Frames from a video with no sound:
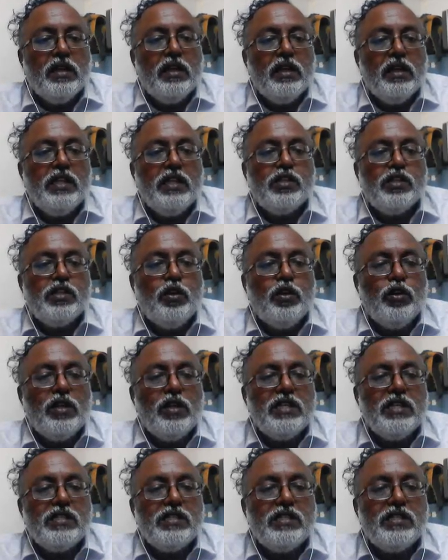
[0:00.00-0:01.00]
is known
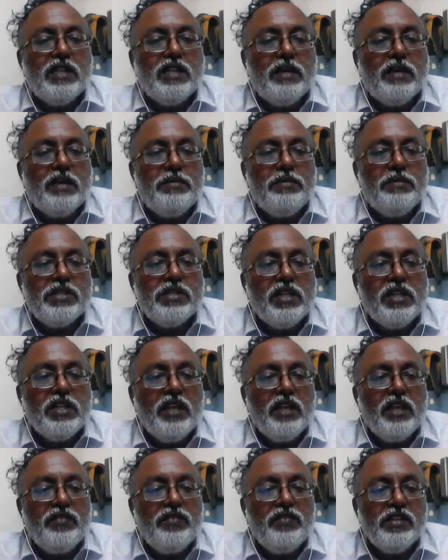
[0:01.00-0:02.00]
as the combustion
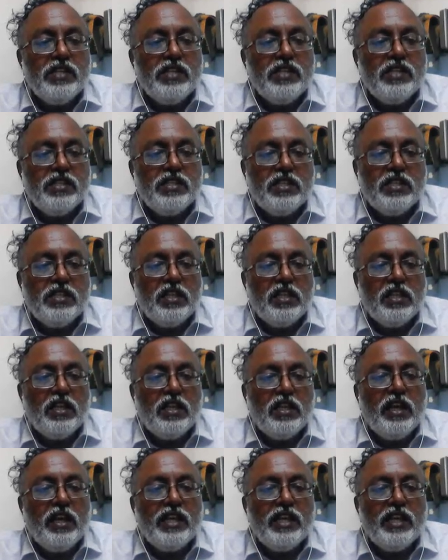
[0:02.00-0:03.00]
efficiency.
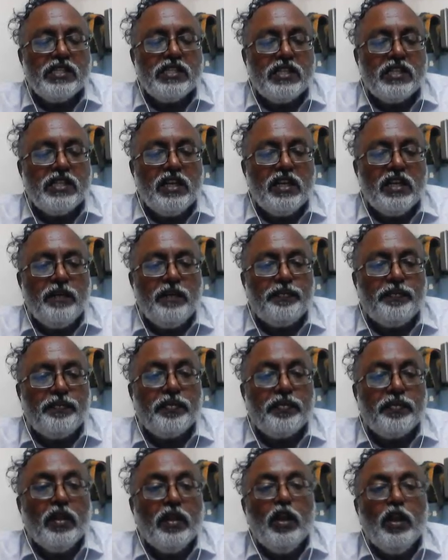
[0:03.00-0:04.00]
The extent
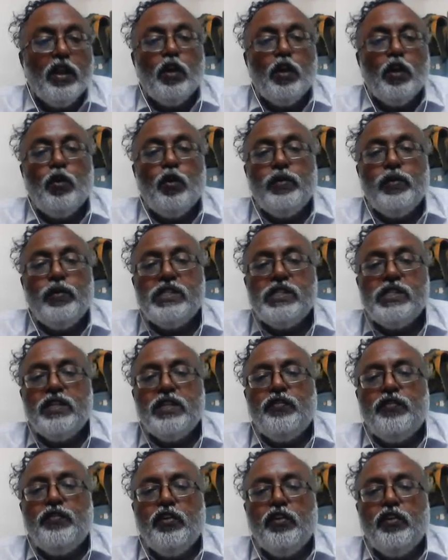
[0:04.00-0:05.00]
to which
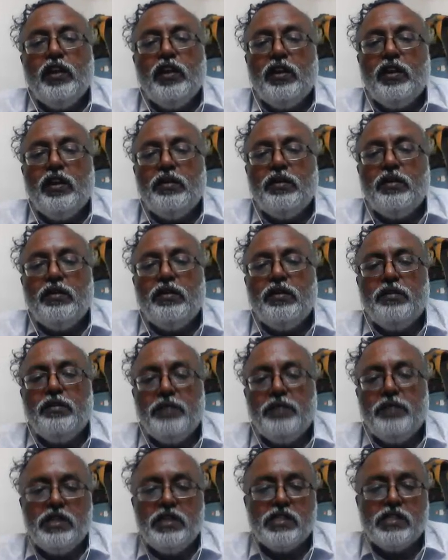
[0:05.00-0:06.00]
a fuel
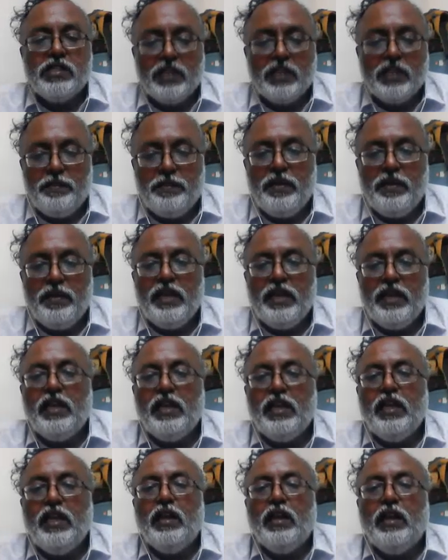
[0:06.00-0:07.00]
burns
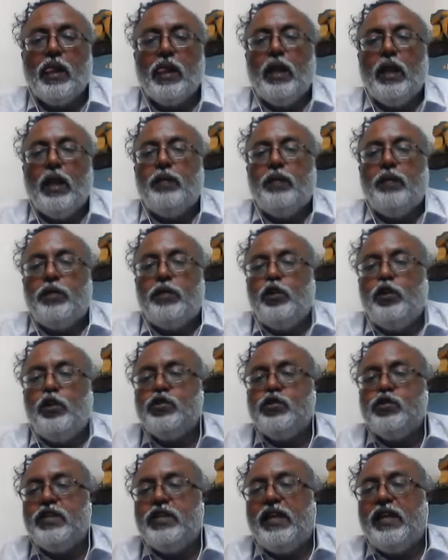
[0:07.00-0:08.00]
completely,
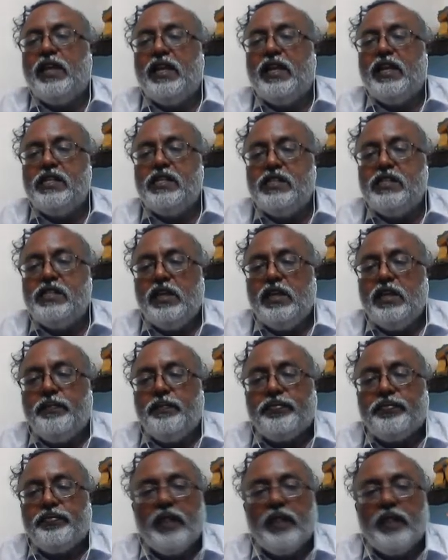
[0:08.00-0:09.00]
producing energy
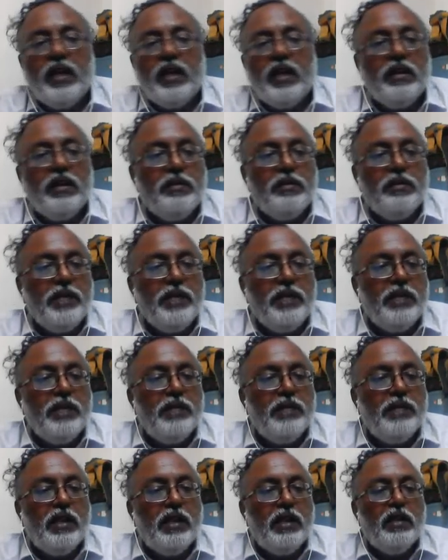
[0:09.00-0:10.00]
and
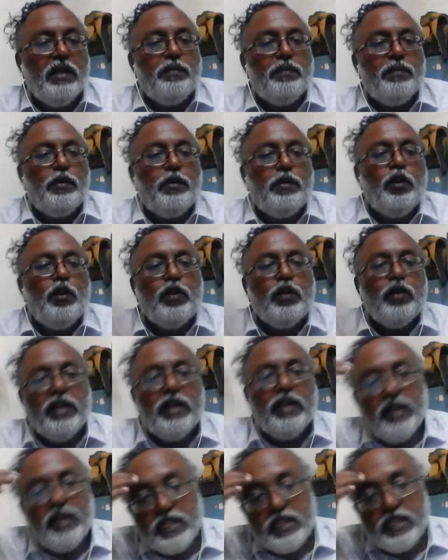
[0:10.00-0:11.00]
minimal
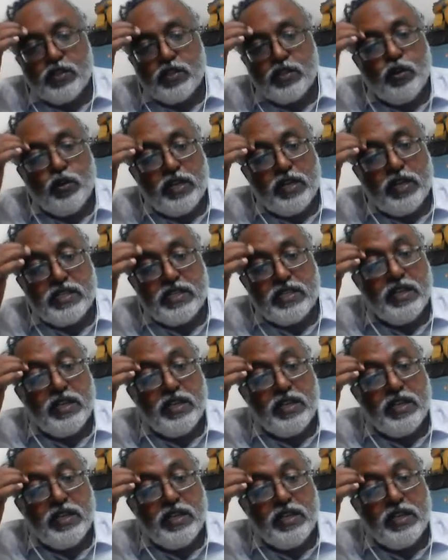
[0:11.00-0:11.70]
pollutant is known as